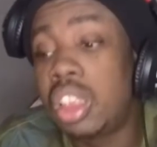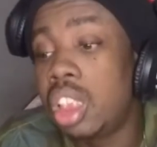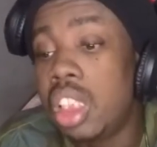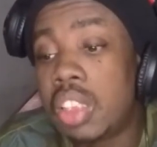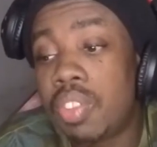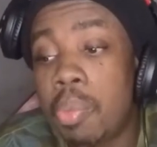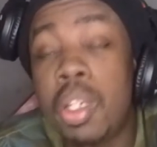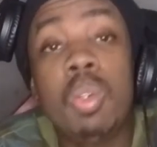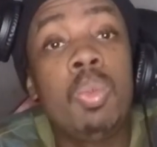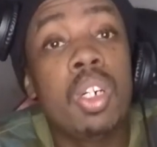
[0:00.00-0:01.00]
this from in
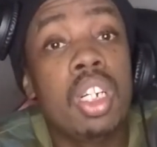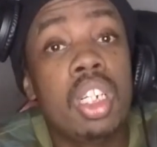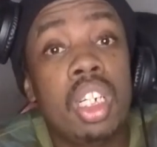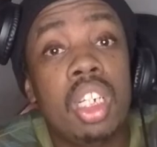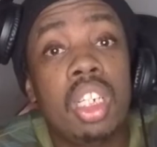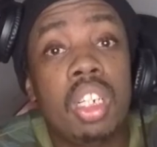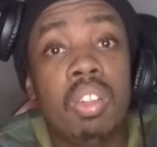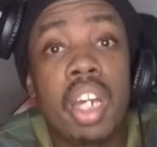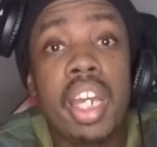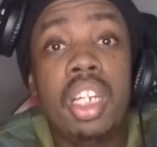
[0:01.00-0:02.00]
the world,
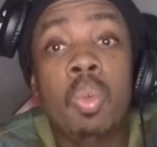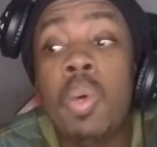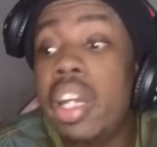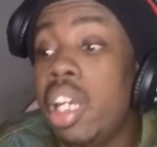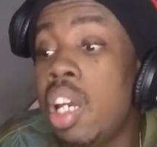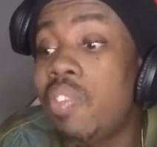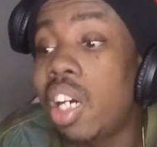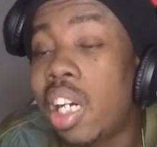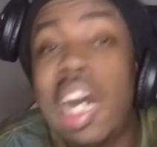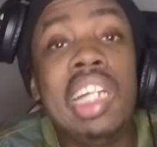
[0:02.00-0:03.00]
right?
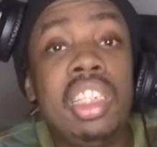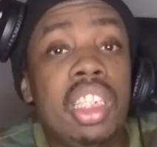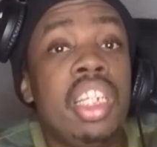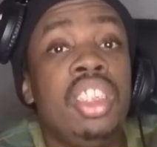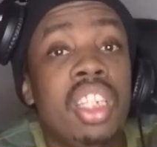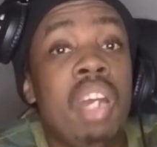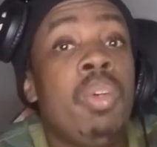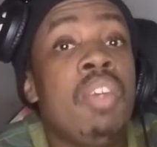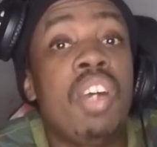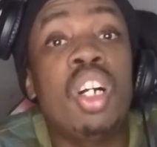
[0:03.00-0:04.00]
Whatever continent you're in,
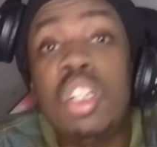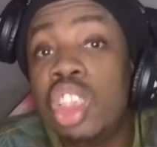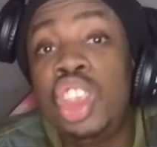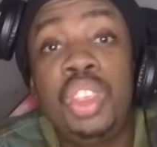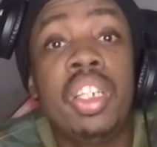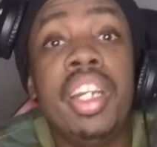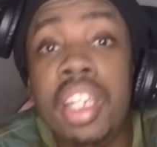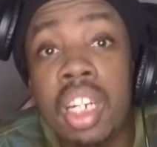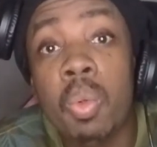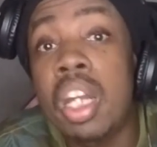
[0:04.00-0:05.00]
whatever country you're
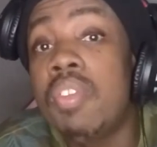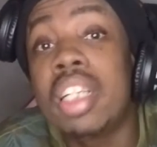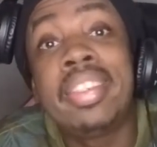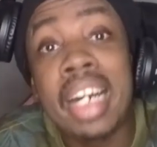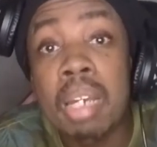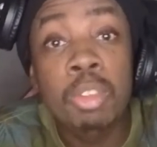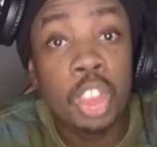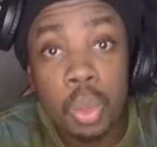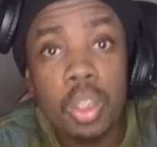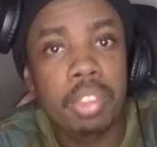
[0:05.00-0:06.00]
in, whatever time
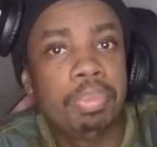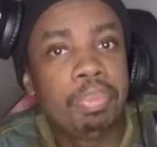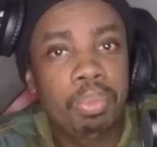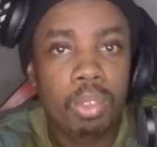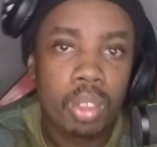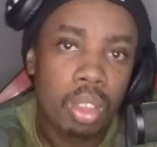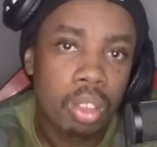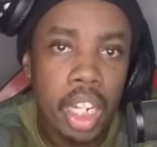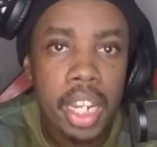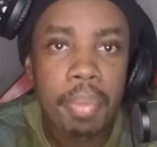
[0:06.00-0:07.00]
zone,
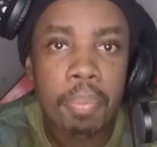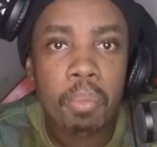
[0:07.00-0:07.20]
right?